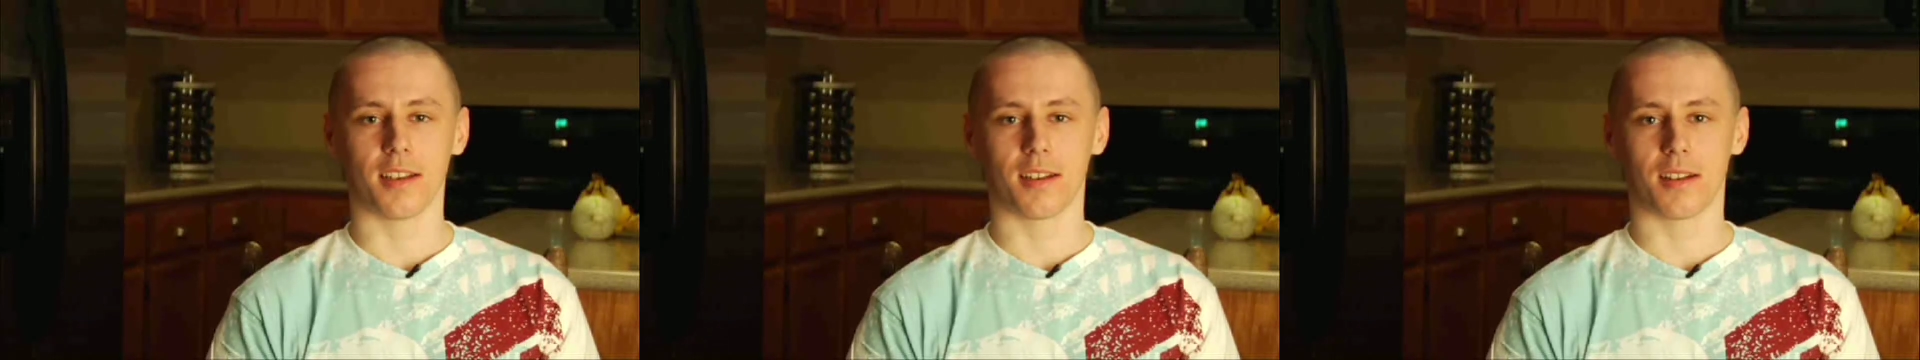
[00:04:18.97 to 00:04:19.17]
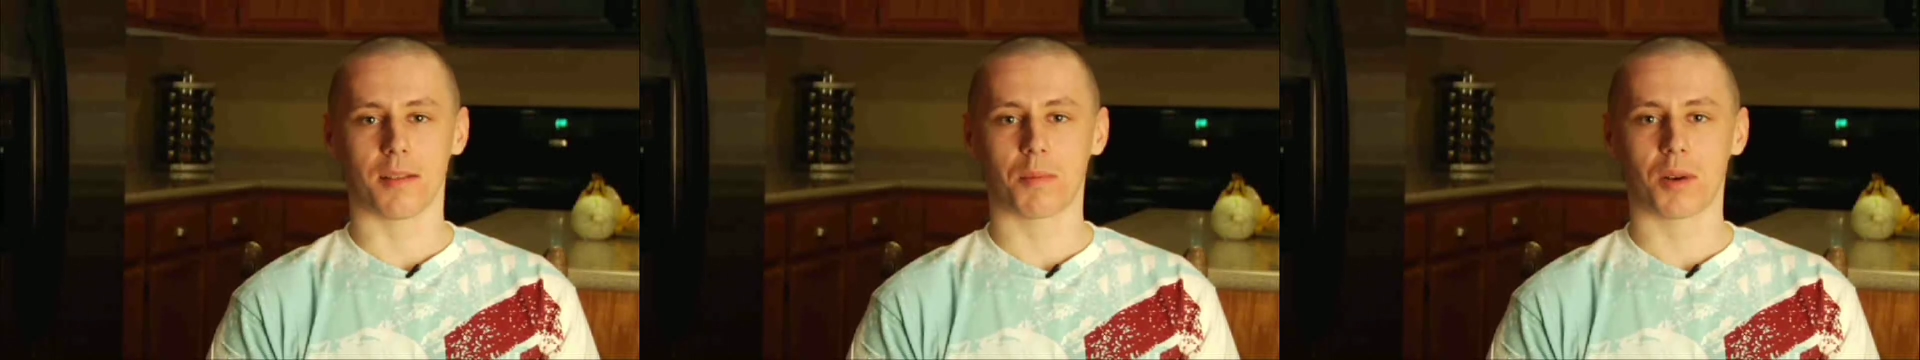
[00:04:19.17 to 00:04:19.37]

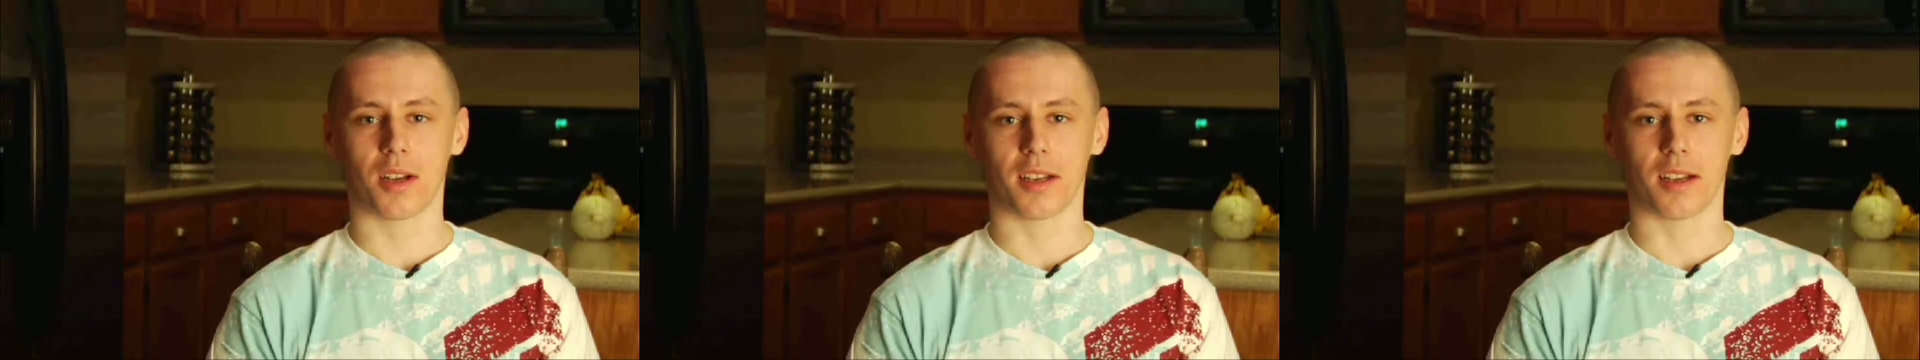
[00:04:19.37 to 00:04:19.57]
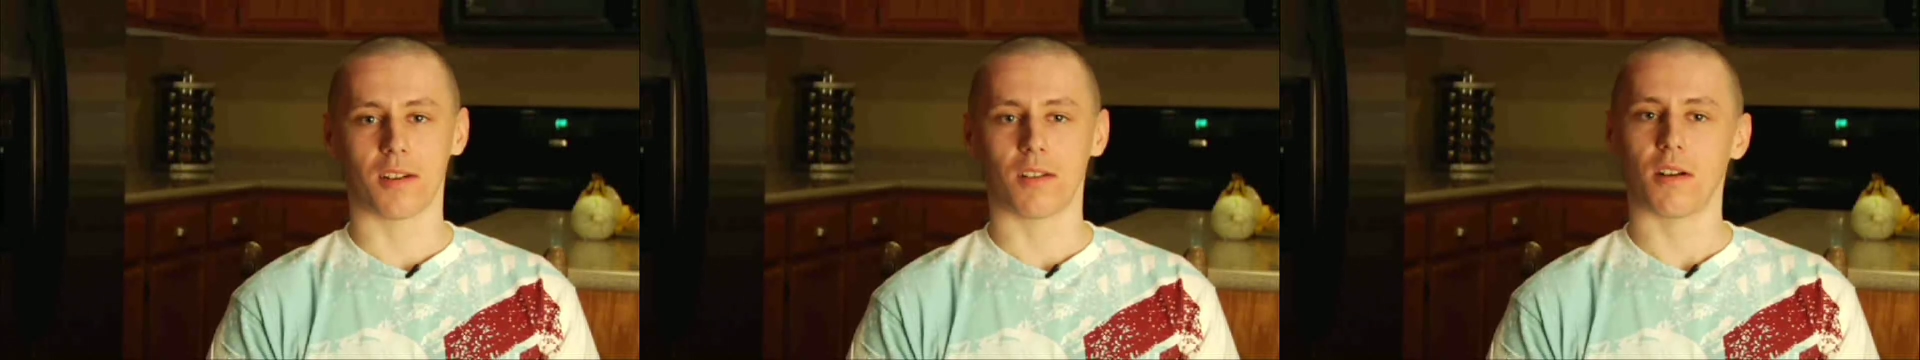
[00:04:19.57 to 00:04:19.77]
I'm
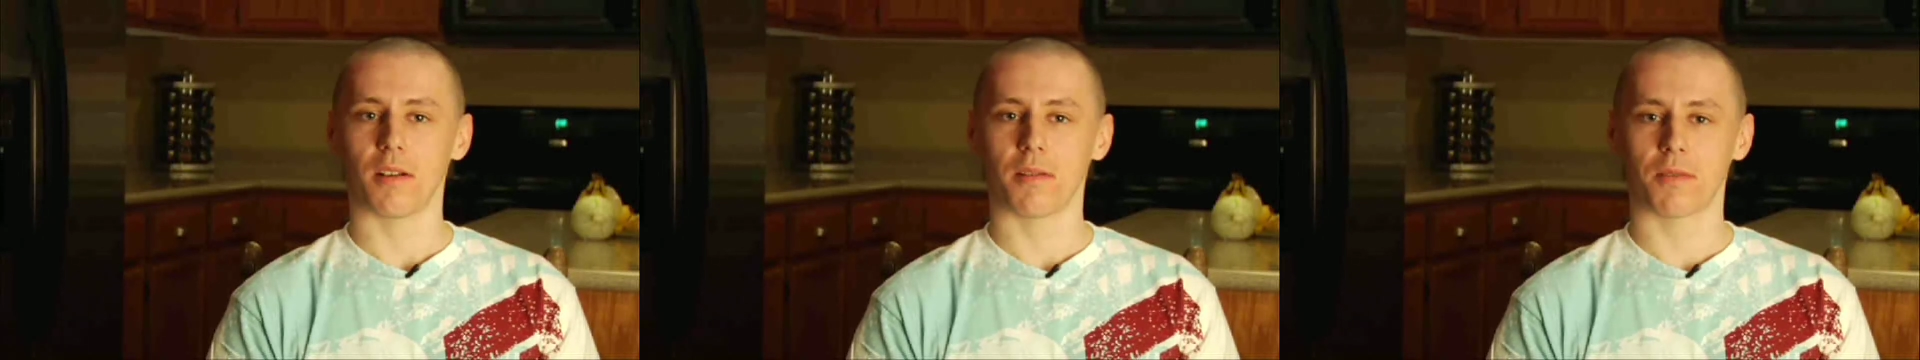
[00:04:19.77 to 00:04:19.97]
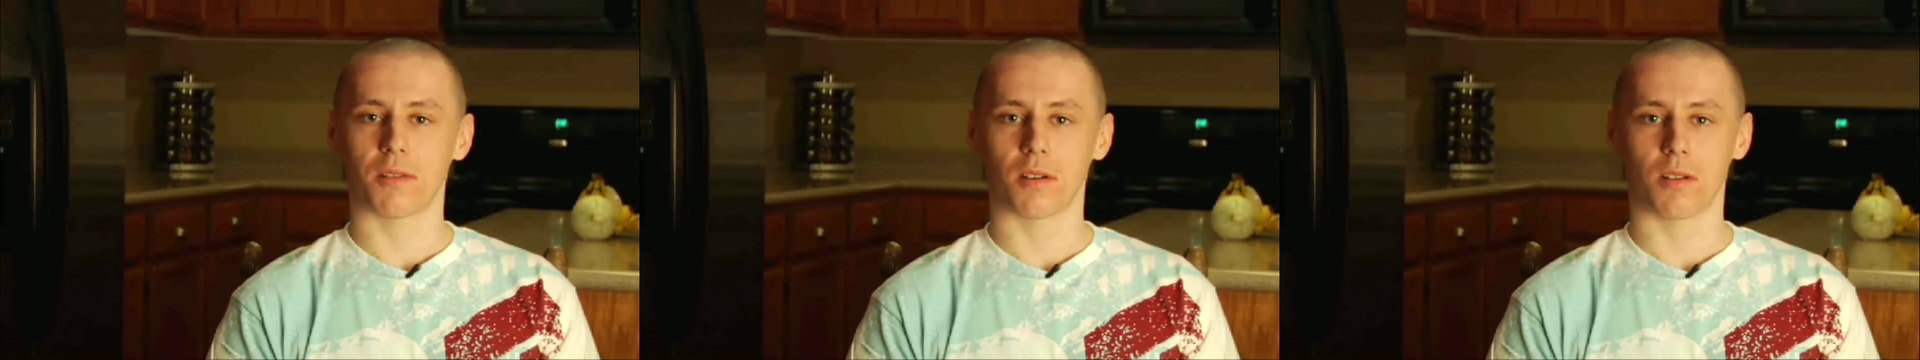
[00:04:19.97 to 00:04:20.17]
probably going to run
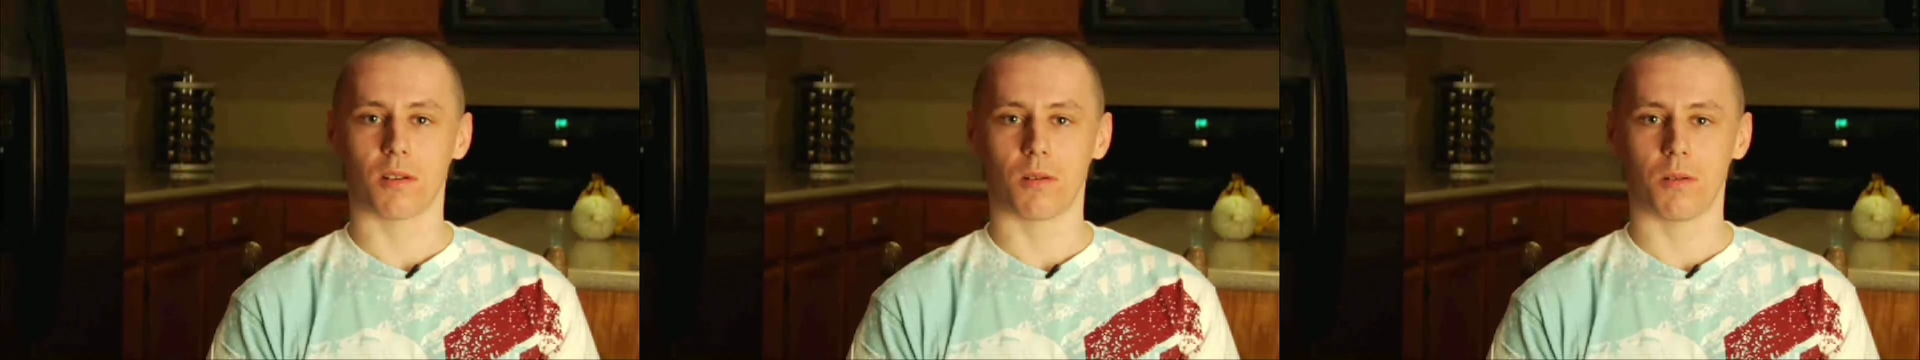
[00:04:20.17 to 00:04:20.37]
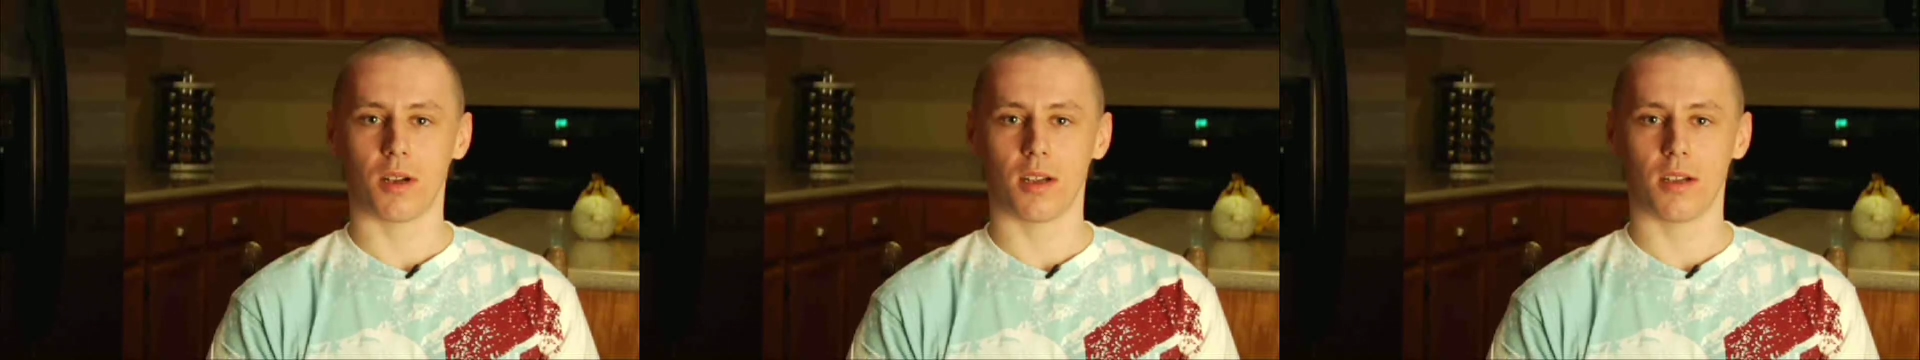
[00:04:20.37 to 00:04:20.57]
it for a
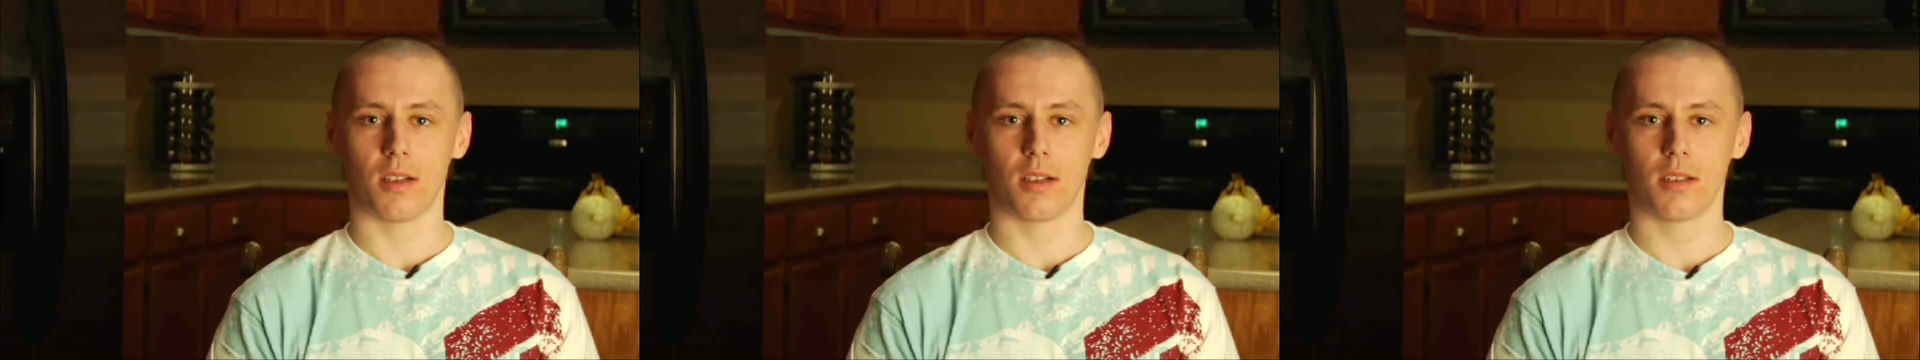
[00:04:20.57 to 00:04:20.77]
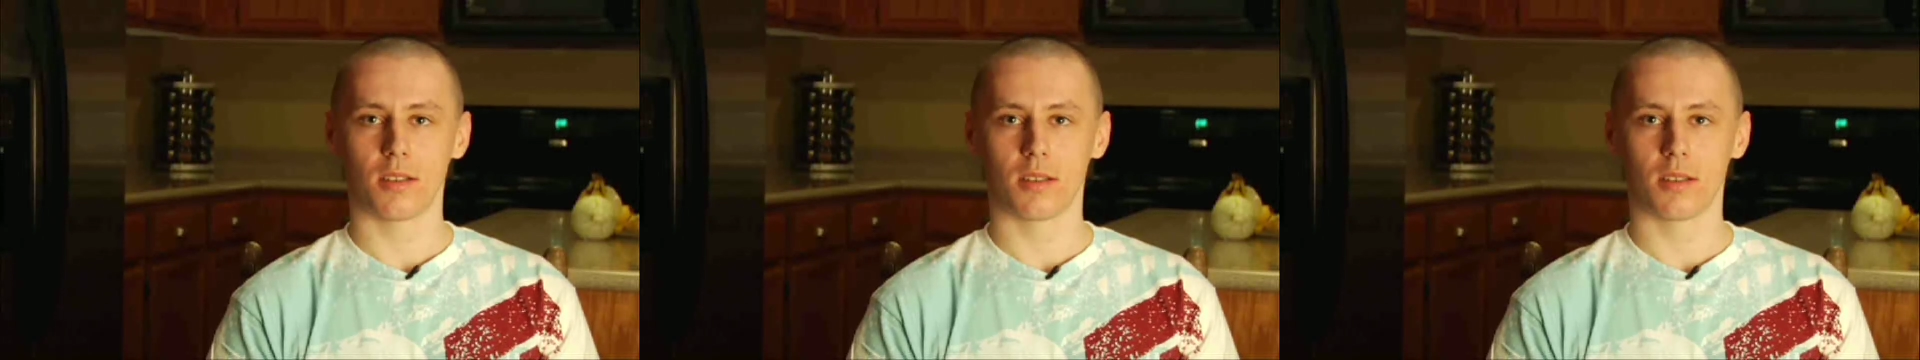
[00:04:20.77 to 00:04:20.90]
little while.